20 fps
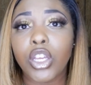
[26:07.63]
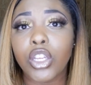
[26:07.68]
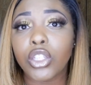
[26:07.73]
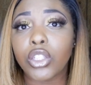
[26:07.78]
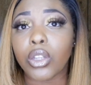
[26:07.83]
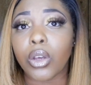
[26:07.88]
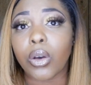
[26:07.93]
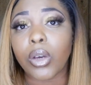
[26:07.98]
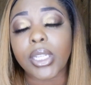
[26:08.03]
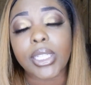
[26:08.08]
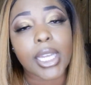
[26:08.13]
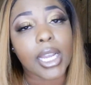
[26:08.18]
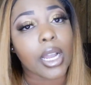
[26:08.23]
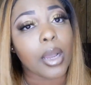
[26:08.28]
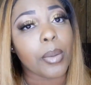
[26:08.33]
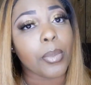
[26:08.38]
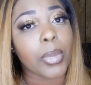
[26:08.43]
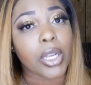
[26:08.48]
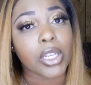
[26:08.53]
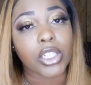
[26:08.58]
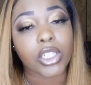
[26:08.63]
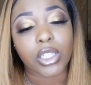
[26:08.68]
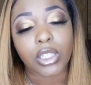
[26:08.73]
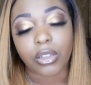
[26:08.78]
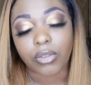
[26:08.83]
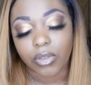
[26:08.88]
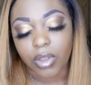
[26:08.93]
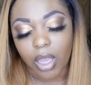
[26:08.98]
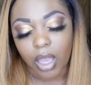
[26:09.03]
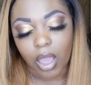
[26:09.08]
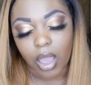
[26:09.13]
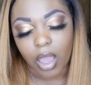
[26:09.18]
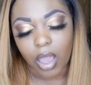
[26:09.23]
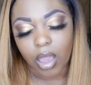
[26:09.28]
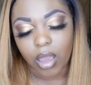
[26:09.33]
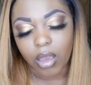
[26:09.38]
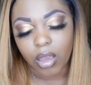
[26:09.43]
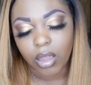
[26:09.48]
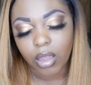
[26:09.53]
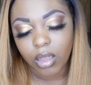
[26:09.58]
So it's like a bunch of
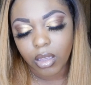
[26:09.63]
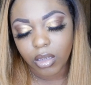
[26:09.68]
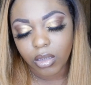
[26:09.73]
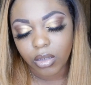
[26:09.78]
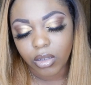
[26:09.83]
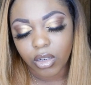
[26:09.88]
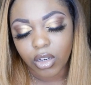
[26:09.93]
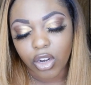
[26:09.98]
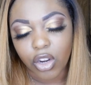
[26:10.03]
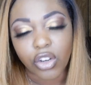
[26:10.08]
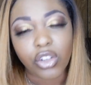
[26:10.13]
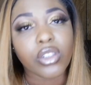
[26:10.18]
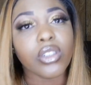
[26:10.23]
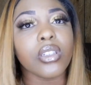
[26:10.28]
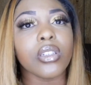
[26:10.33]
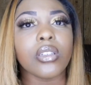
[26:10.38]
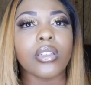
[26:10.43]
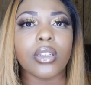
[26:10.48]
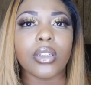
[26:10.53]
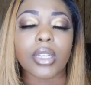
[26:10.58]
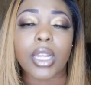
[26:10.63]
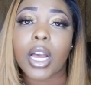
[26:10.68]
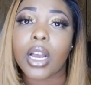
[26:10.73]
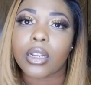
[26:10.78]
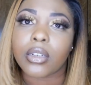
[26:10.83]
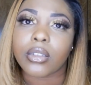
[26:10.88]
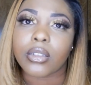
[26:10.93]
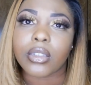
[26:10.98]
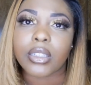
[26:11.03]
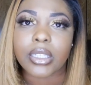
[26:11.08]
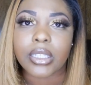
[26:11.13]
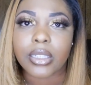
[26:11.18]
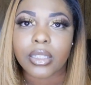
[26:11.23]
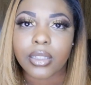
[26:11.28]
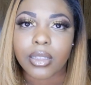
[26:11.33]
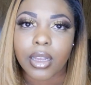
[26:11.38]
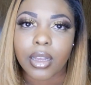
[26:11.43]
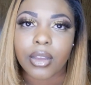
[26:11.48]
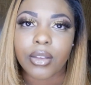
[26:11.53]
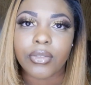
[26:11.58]
like nurses and doctors and
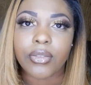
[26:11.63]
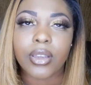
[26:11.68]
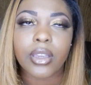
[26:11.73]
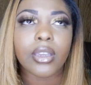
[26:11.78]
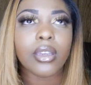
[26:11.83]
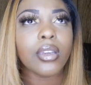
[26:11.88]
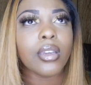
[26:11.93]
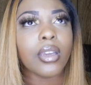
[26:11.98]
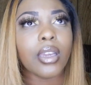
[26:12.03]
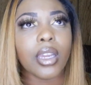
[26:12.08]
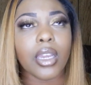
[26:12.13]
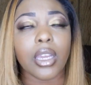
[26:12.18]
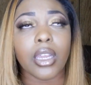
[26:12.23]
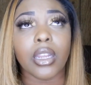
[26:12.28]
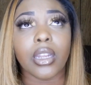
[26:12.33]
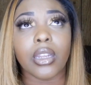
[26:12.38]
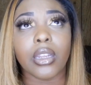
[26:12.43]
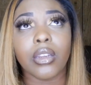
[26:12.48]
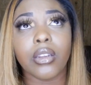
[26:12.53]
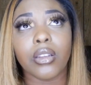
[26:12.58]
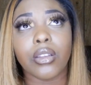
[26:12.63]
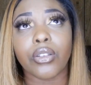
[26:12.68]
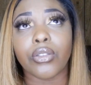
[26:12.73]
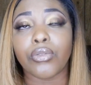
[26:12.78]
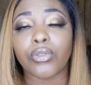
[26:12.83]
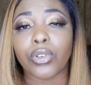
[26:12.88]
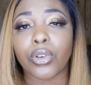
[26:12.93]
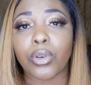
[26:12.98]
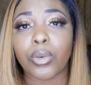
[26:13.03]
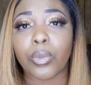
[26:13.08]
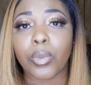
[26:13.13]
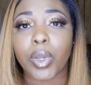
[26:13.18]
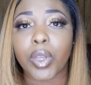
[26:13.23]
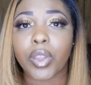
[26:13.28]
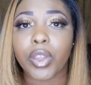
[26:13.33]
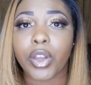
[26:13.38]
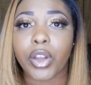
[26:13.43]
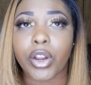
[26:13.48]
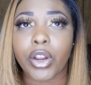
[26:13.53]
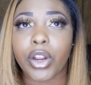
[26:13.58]
stuff in the room
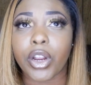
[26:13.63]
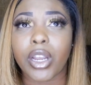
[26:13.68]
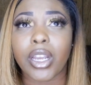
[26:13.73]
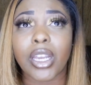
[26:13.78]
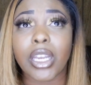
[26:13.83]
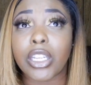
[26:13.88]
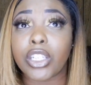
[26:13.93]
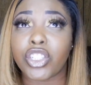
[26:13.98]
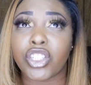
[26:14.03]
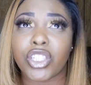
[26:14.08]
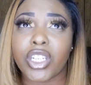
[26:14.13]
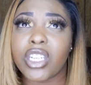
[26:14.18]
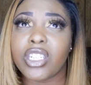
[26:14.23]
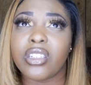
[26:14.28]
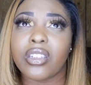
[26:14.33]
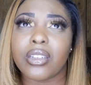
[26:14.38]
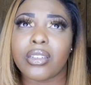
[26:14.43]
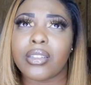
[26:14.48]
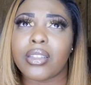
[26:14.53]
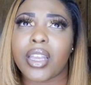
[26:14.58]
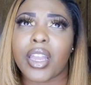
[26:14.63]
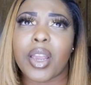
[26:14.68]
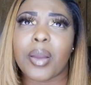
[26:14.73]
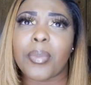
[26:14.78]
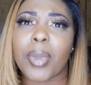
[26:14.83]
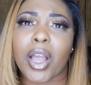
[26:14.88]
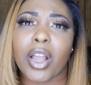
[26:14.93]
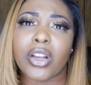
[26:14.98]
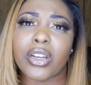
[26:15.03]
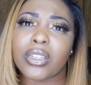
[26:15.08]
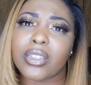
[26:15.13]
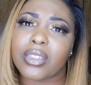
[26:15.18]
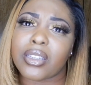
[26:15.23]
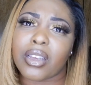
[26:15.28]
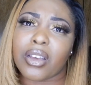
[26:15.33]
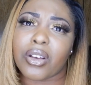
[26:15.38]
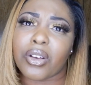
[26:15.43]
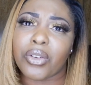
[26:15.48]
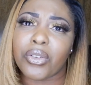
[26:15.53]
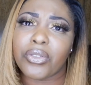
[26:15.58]
with her, and she's just there by
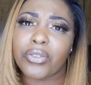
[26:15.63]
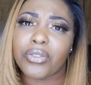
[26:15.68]
herself